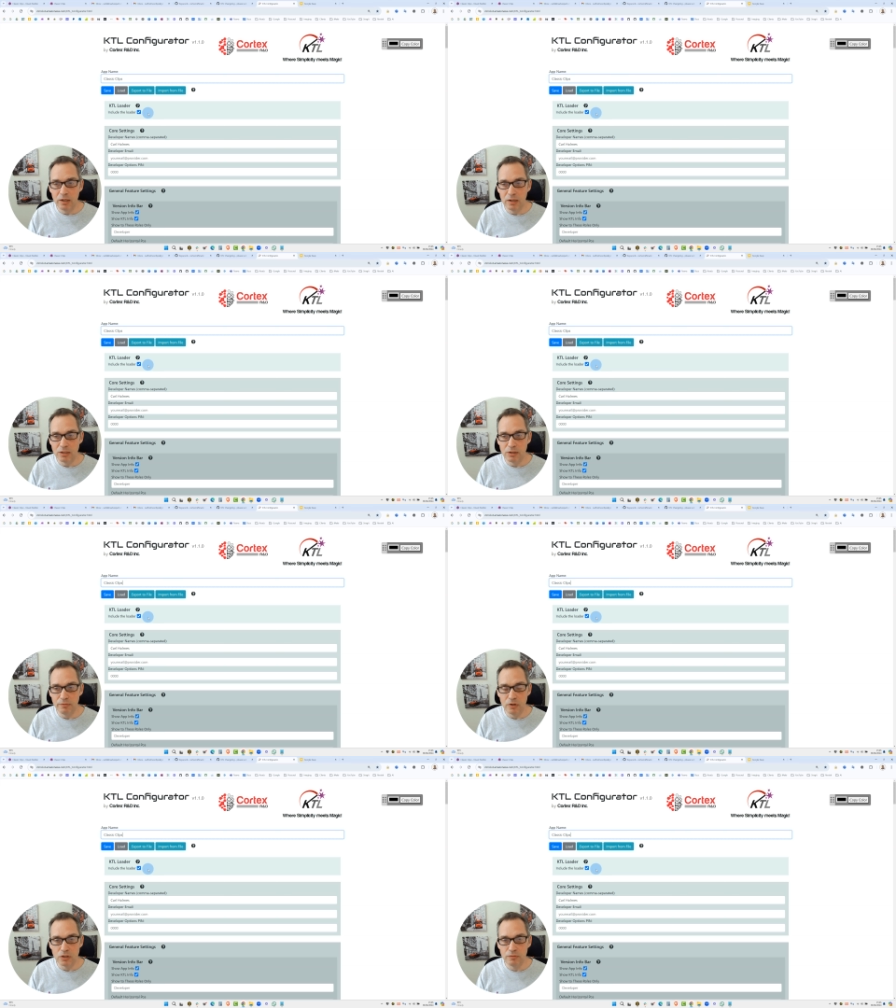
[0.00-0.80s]
That's the
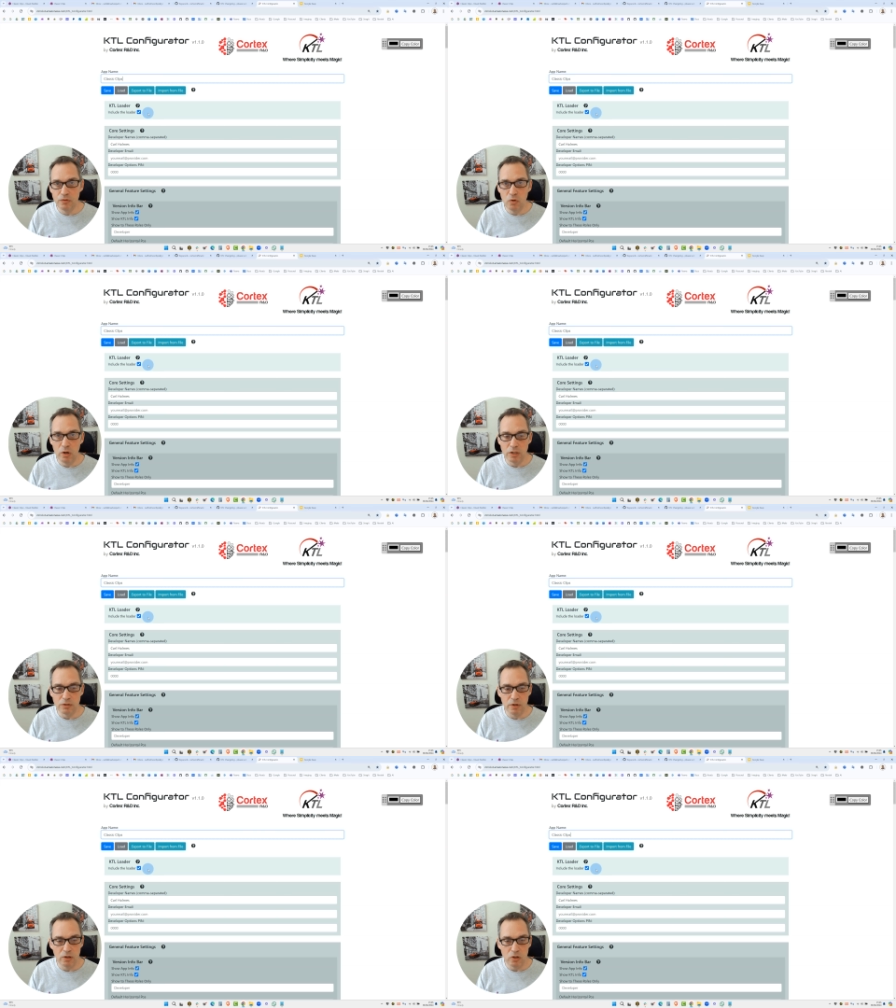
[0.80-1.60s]
first few lines
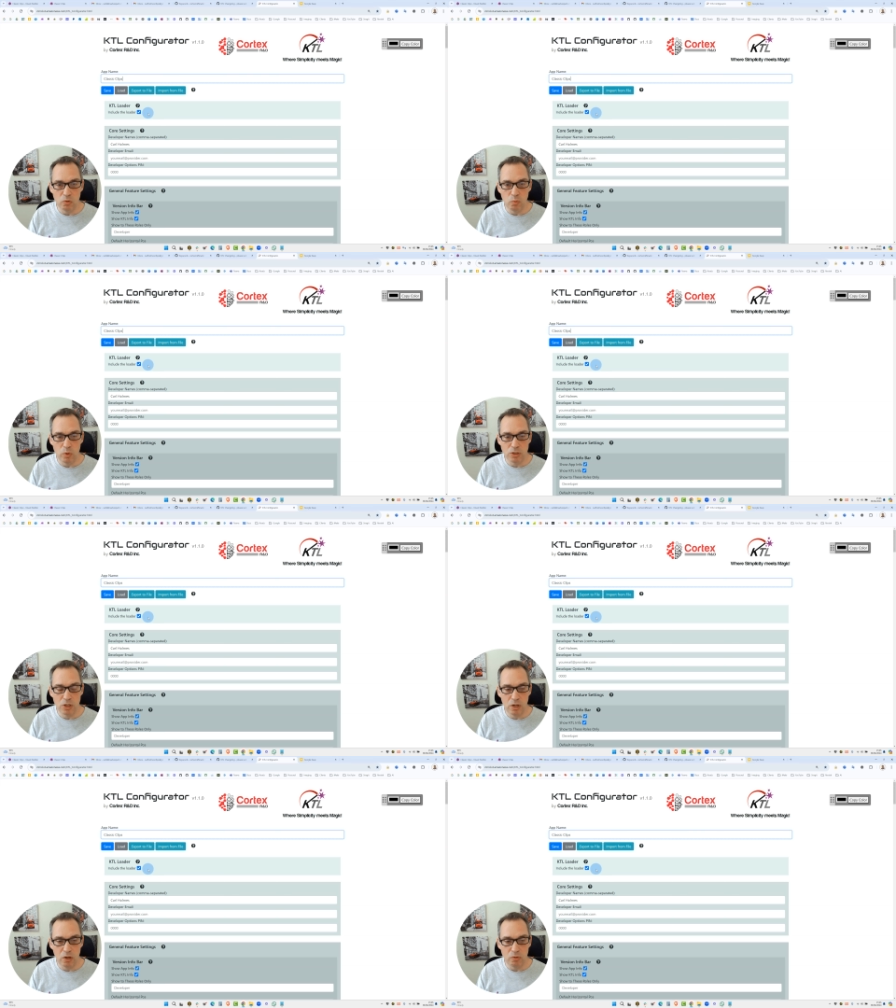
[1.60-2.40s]
of code
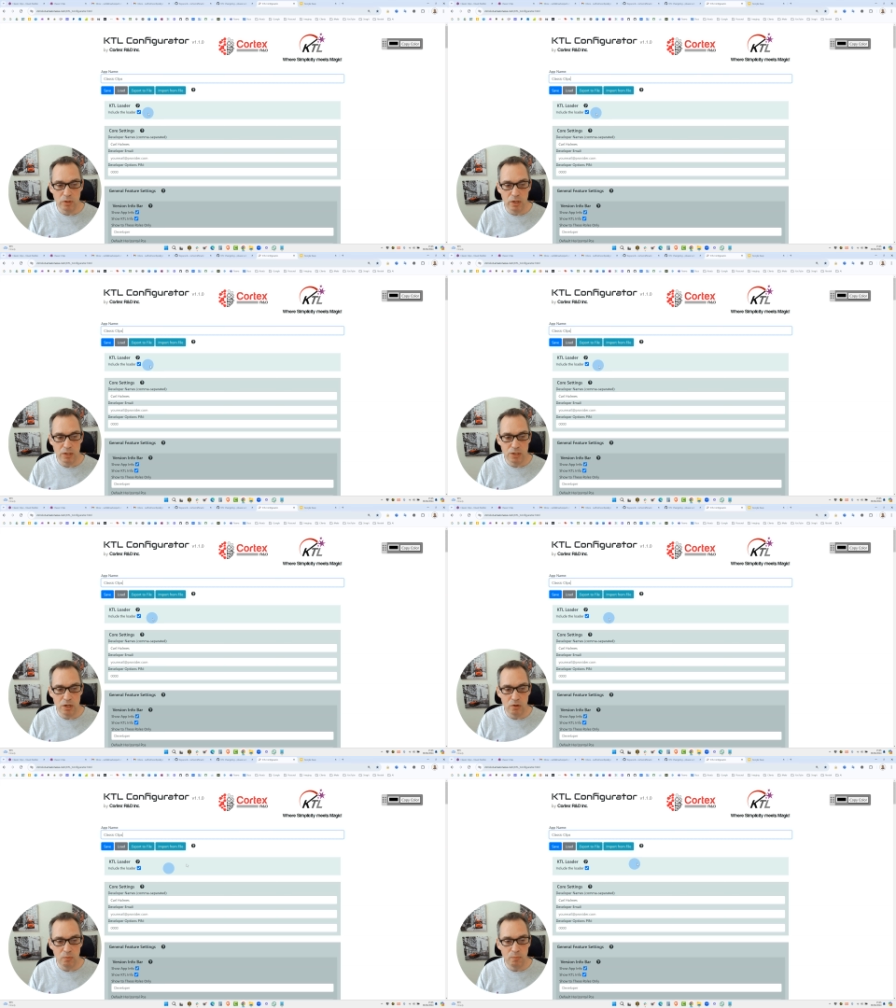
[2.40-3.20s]
which load
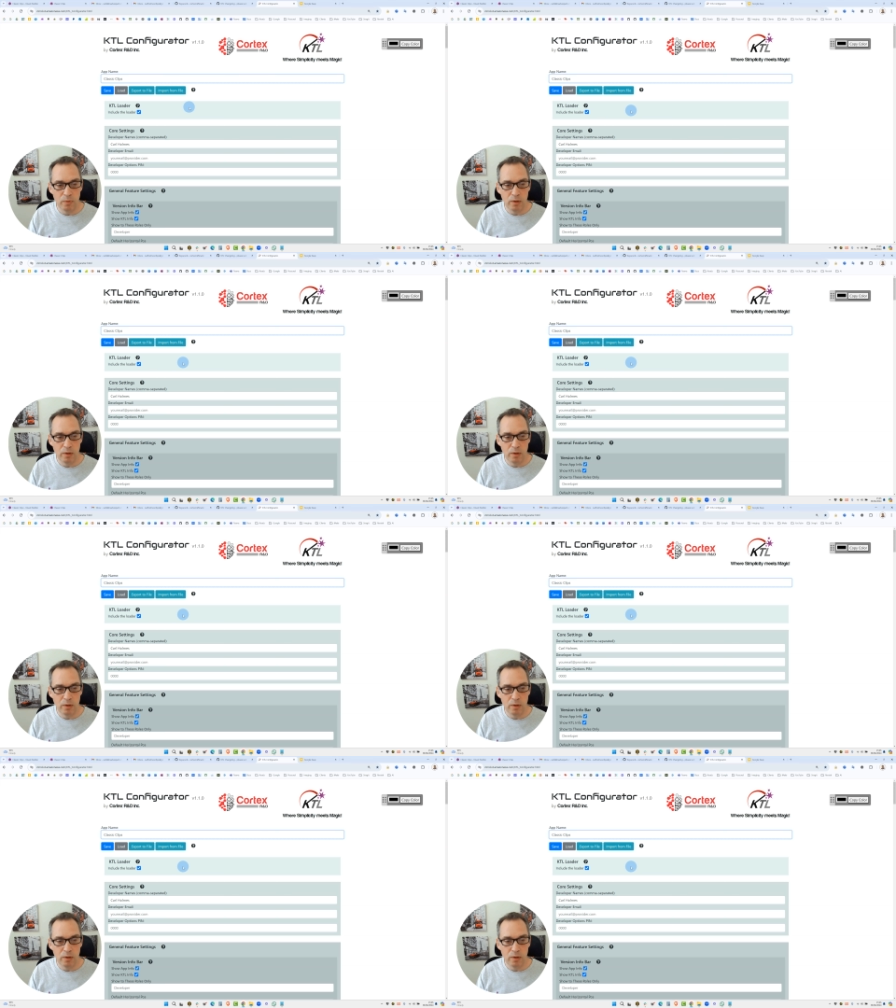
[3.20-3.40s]
KTL.